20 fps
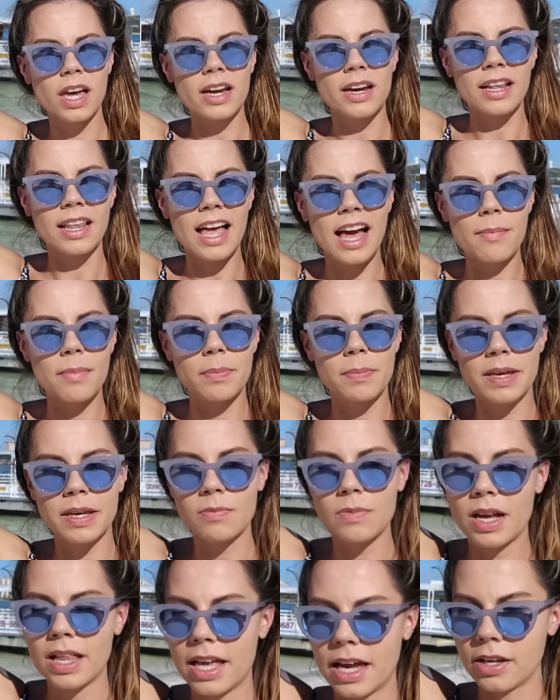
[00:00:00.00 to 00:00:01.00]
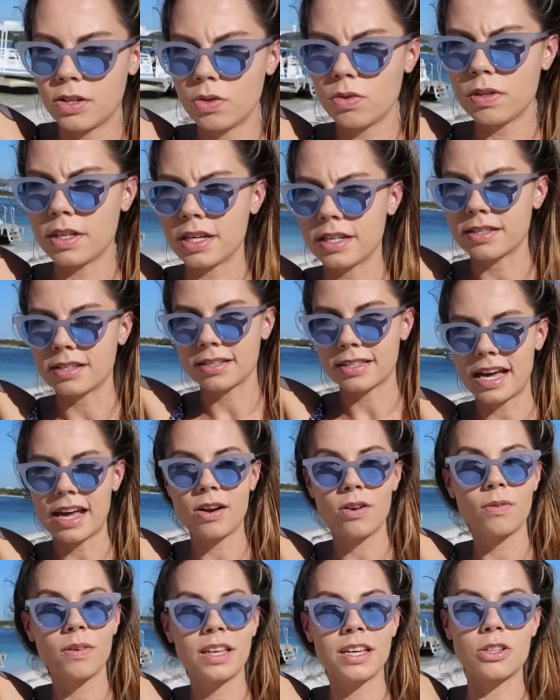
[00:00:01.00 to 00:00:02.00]
on to Llamabean while I do this because I
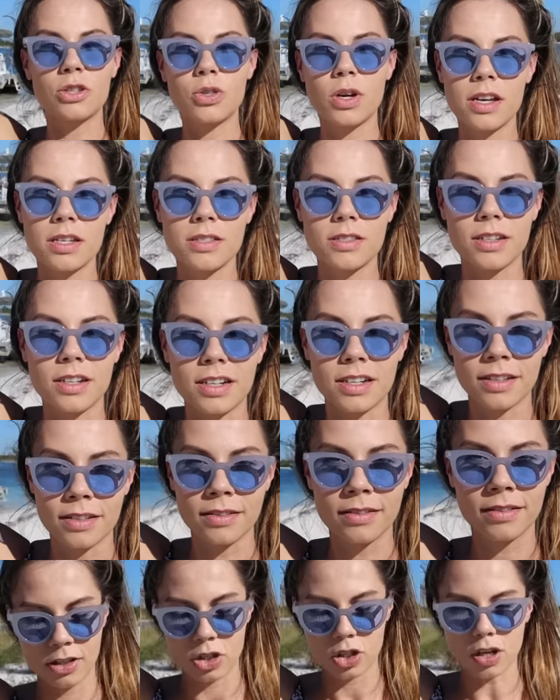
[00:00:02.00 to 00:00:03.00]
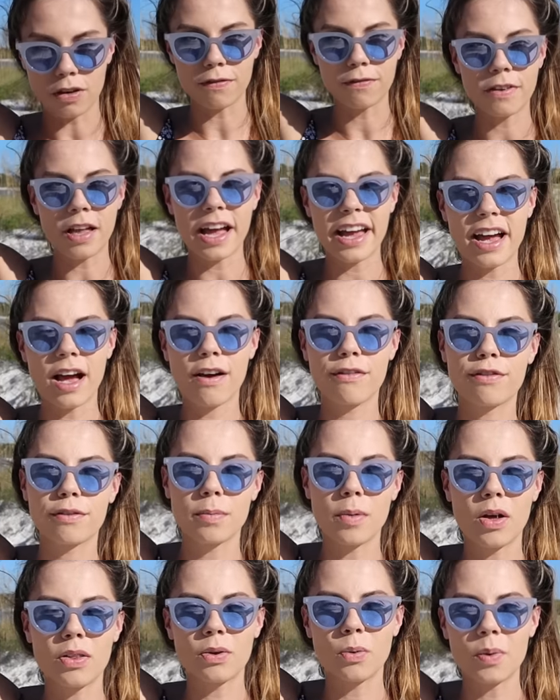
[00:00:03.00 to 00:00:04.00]
don't really trust her. She could fly off
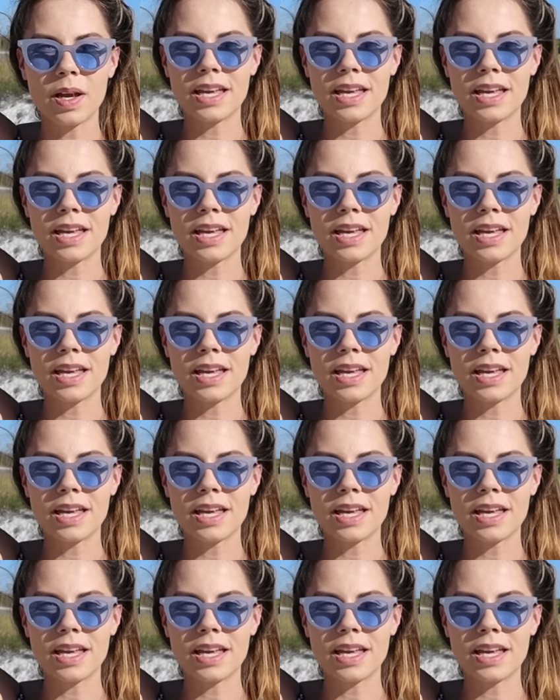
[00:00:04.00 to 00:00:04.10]
from all the